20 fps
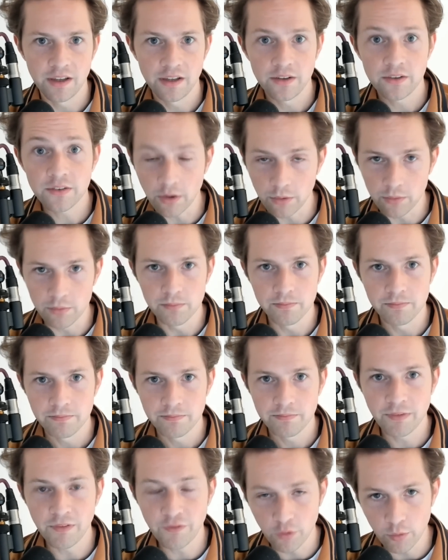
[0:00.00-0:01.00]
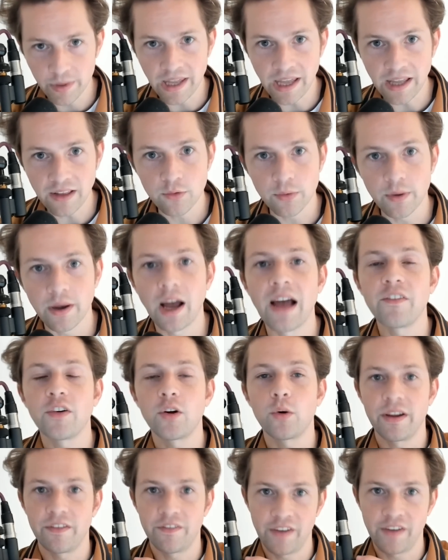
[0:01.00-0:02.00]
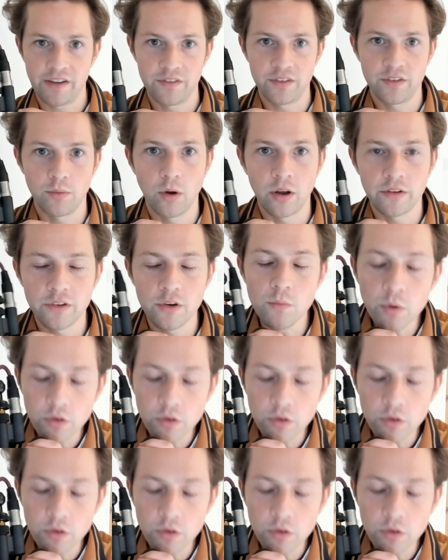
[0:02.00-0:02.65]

So, before we get into it, I have a quick favor to ask you.